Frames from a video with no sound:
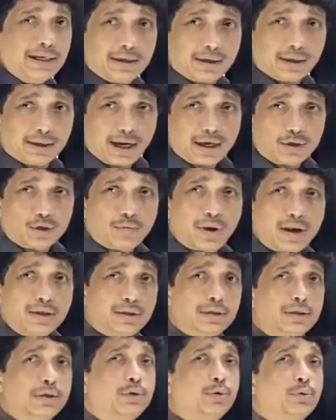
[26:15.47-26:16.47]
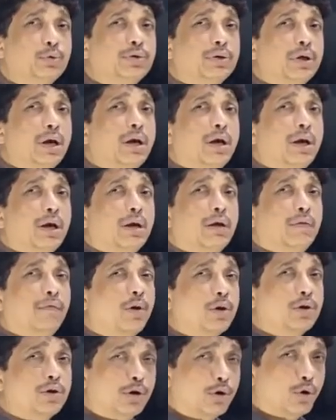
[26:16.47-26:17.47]
incorrect. Azithromycin is used
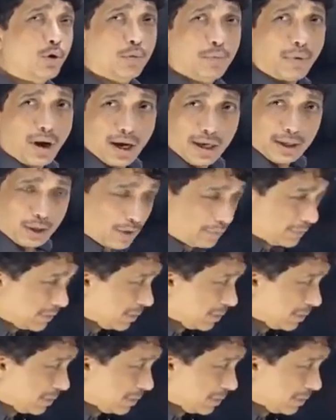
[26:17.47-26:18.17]
for trachoma in